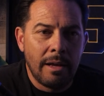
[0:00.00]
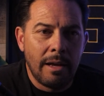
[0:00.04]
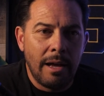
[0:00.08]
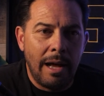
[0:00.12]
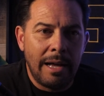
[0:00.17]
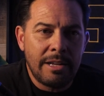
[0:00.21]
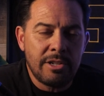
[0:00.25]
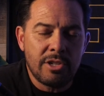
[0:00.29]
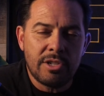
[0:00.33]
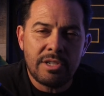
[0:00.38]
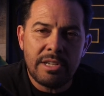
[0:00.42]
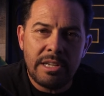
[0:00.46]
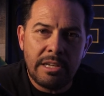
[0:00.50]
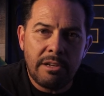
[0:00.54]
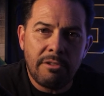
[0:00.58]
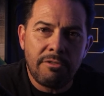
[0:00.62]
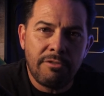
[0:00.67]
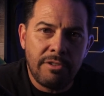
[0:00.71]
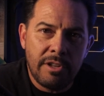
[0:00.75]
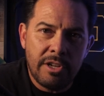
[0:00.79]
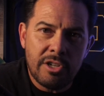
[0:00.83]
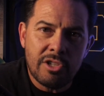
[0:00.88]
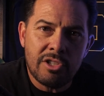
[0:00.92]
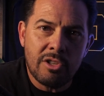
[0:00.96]
I just need to
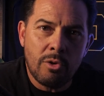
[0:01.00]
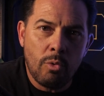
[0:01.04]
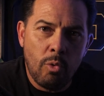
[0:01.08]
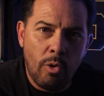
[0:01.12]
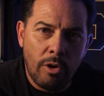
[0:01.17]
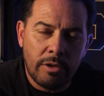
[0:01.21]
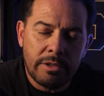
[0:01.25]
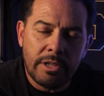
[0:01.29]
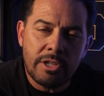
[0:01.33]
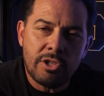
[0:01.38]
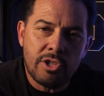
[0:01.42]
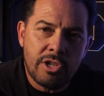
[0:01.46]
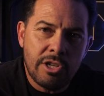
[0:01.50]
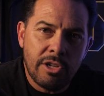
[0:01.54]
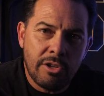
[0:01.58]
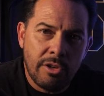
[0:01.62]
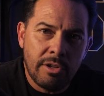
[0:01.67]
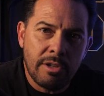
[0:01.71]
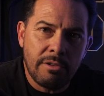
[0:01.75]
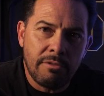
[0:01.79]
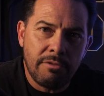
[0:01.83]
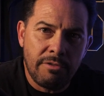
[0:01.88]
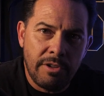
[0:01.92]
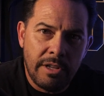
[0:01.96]
finish the work that she
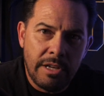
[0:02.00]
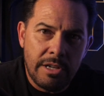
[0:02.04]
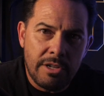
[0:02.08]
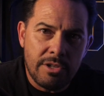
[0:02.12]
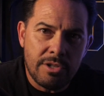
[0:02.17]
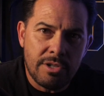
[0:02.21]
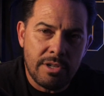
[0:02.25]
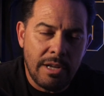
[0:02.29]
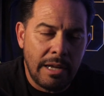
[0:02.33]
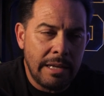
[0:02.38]
couldn't finish.